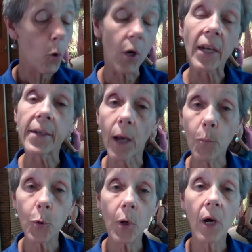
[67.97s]
where a
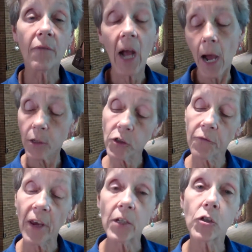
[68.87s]
number of
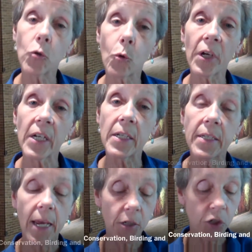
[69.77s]
conservation
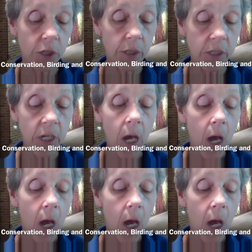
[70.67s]
organizations,